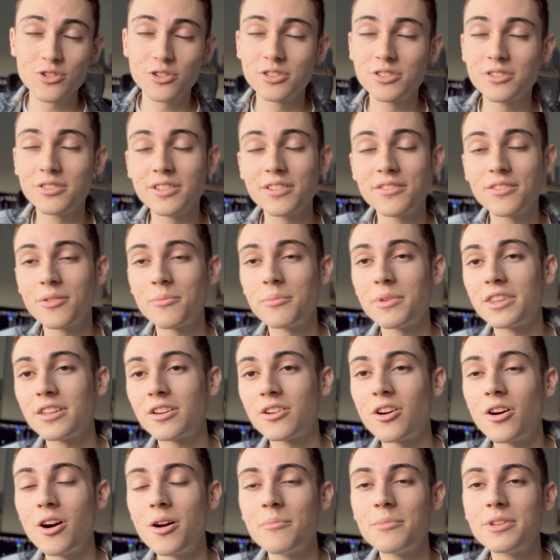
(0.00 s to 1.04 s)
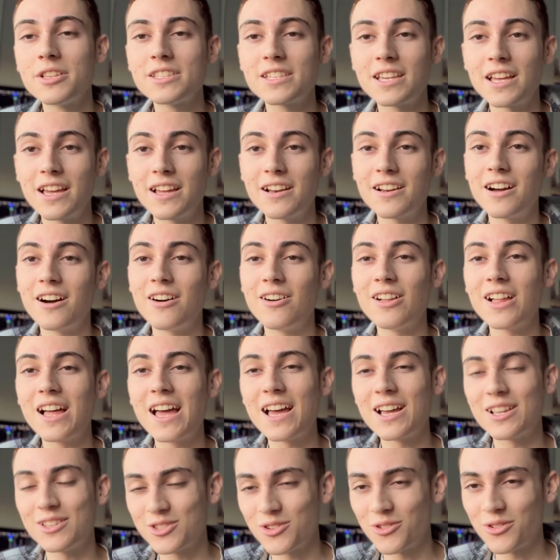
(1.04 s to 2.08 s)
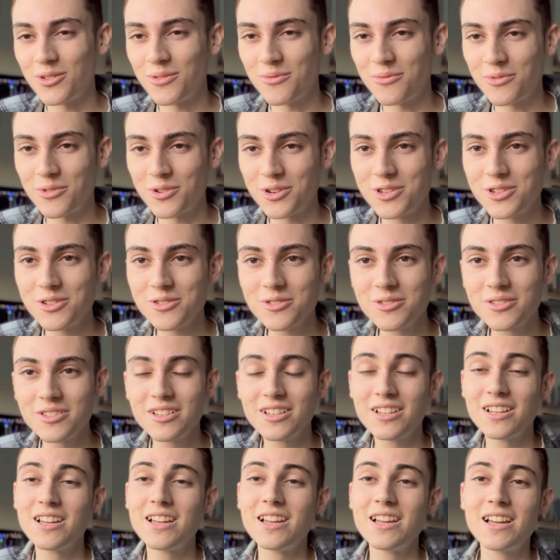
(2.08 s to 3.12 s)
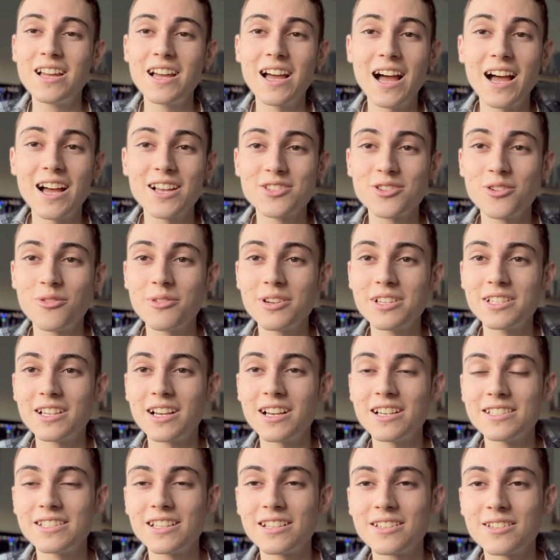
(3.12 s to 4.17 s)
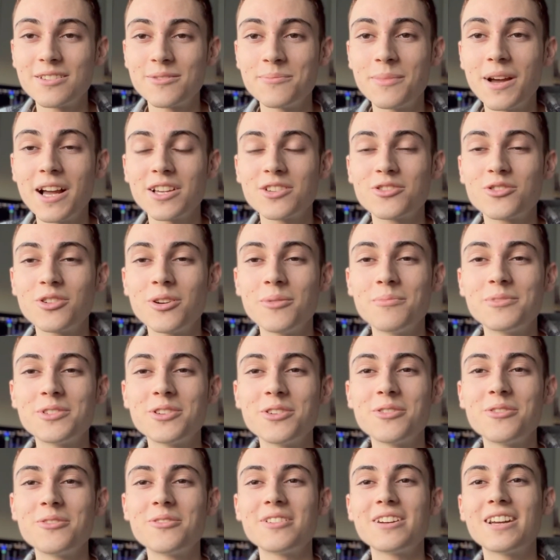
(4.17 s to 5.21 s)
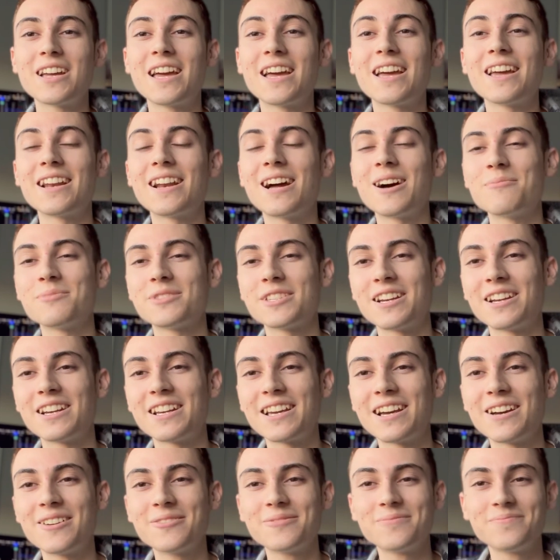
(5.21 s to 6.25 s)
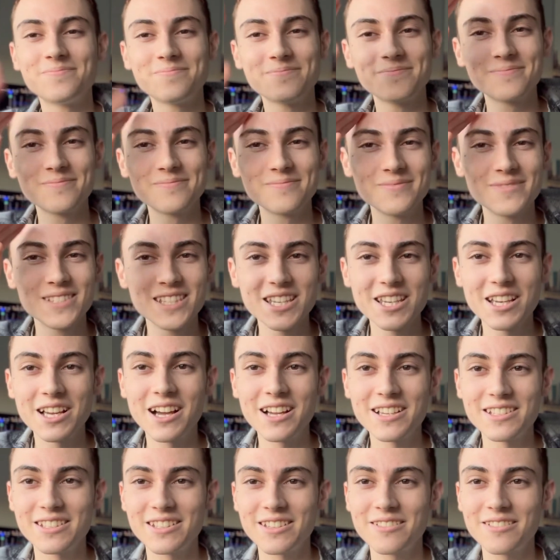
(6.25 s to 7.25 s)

to leave them in the comments and I'll answer them for you. As always, guys, this is Max Crypto and I'm signing out. See you guys.